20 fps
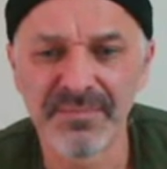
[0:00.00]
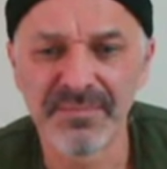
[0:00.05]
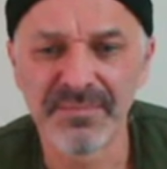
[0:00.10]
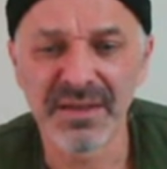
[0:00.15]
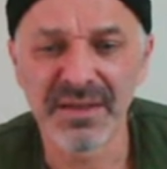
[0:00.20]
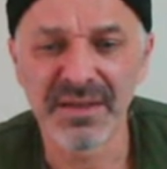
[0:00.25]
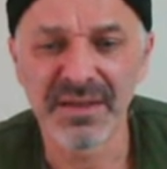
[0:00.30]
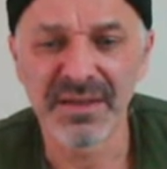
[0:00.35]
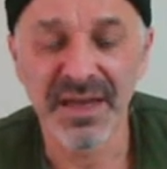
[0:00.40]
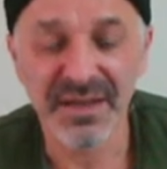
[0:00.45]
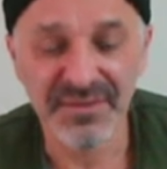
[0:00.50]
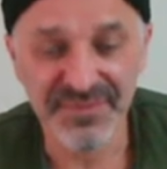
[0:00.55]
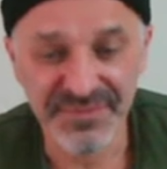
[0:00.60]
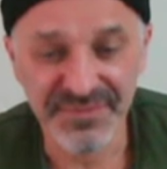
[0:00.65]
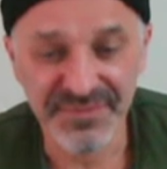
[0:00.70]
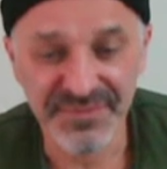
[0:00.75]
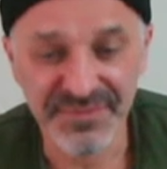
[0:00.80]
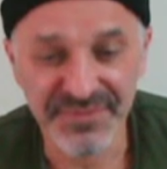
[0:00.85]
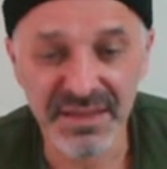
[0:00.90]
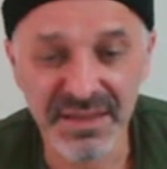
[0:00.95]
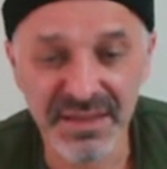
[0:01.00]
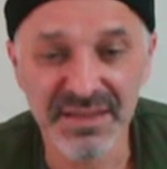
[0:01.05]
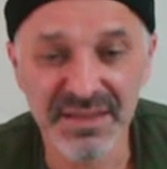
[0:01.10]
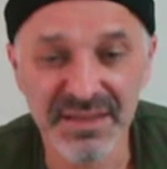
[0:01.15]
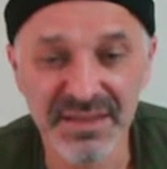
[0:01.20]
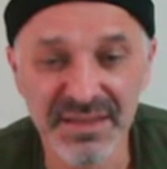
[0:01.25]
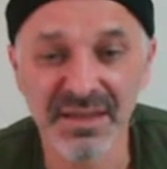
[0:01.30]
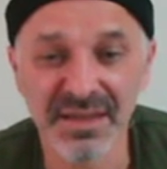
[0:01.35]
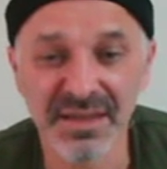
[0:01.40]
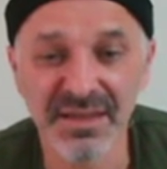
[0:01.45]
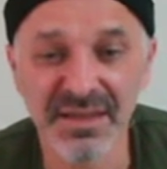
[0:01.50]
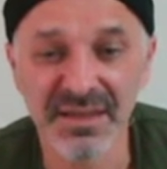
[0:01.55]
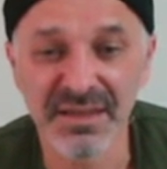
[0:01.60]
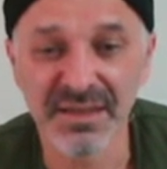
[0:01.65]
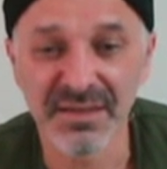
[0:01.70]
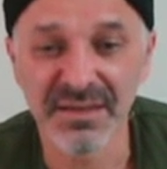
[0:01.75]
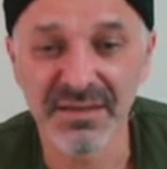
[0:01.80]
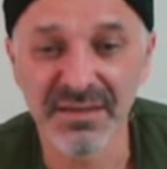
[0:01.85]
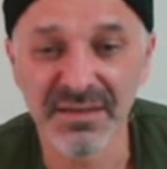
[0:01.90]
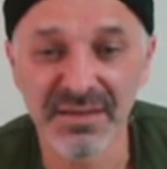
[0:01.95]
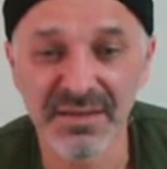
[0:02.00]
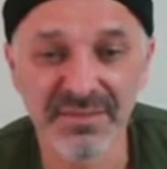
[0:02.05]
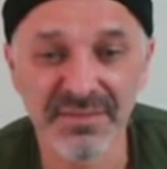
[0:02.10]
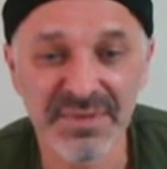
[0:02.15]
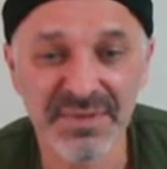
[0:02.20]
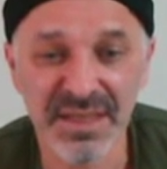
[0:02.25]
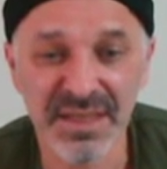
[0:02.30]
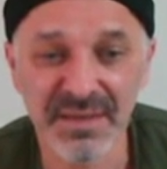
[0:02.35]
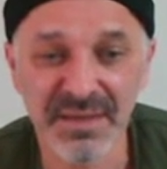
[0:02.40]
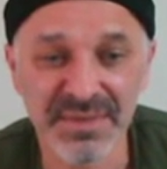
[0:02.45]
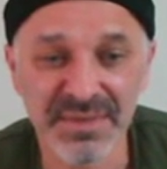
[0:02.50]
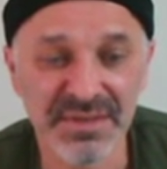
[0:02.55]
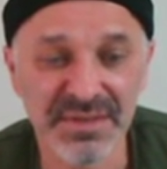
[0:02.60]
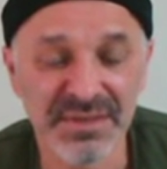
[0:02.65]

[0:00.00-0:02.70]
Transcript: Kind of funny, last night I have time to sit